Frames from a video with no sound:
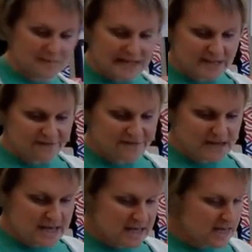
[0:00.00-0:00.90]
That's
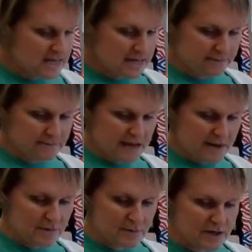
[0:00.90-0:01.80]
fun. That
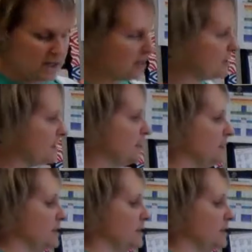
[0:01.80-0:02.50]
one works.